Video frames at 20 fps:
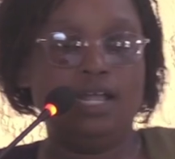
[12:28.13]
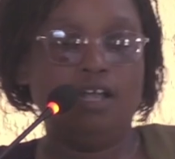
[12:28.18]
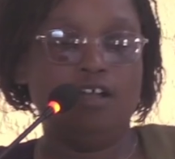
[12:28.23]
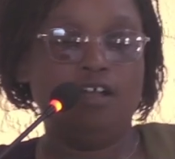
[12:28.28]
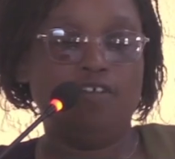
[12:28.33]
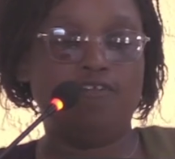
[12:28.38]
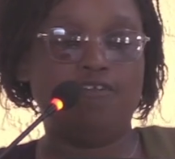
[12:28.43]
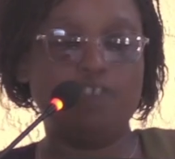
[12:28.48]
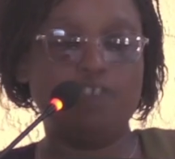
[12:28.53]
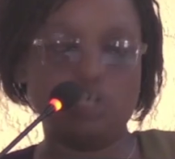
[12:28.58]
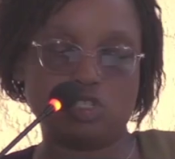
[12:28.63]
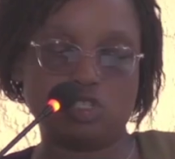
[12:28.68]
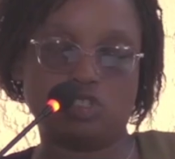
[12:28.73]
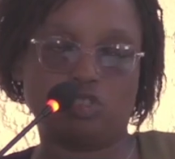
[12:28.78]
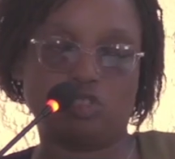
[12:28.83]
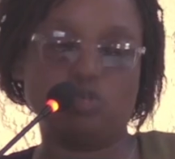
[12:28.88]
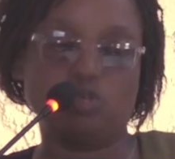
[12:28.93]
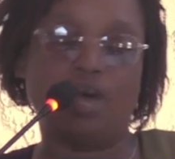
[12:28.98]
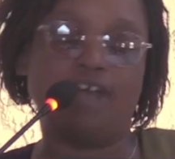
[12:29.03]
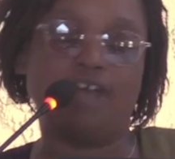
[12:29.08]
Foods
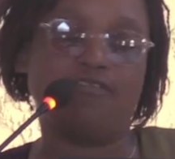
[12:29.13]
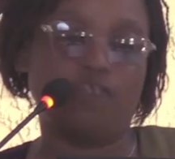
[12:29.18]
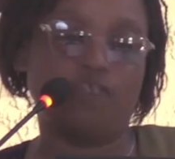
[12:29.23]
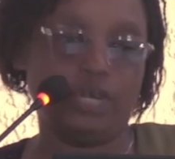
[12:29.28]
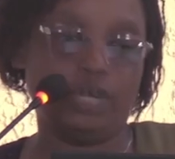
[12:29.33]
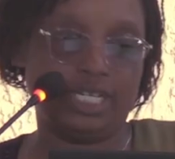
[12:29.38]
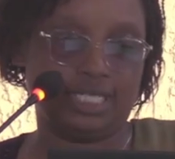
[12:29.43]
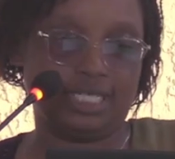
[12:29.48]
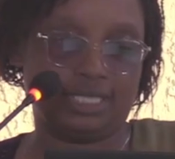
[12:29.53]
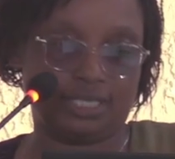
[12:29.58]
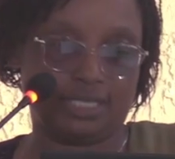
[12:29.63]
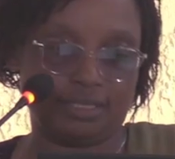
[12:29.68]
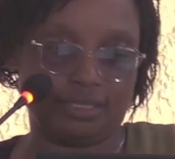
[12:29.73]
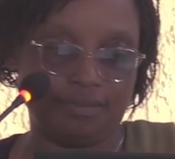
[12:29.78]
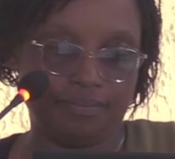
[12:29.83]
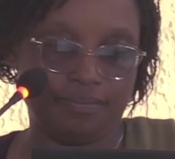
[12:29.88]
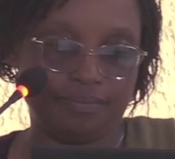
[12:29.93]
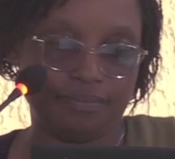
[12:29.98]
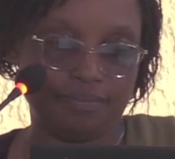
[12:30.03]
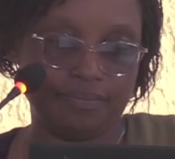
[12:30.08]
to avoid.
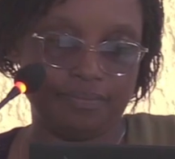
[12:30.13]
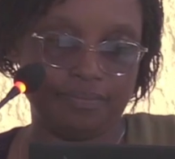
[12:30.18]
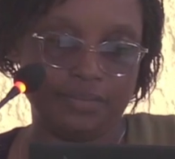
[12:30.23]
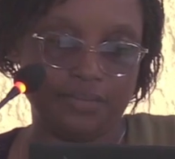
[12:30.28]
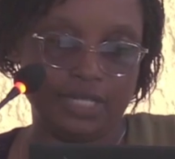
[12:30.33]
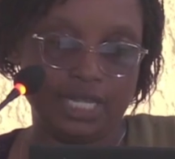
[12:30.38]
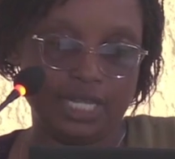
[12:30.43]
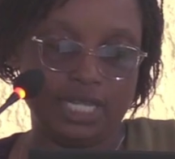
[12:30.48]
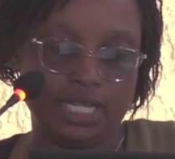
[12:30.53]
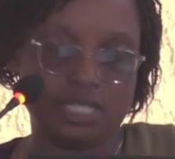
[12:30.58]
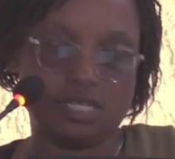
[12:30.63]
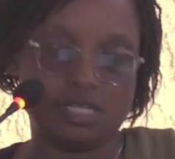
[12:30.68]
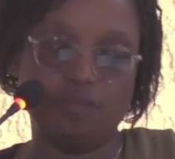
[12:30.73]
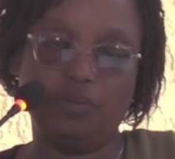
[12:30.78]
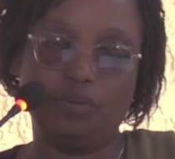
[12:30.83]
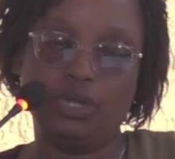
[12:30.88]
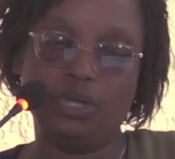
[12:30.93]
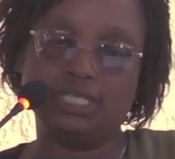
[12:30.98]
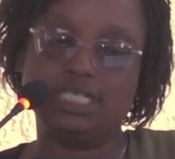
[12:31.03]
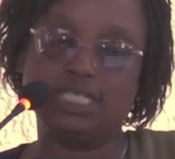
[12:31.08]
It's
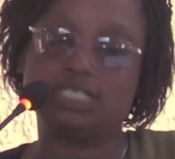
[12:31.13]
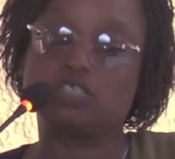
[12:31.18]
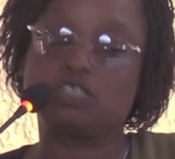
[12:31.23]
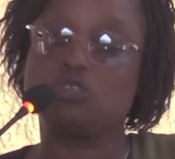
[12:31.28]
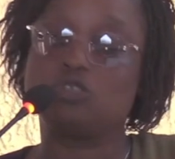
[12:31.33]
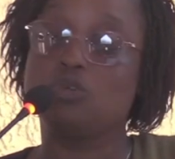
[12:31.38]
important to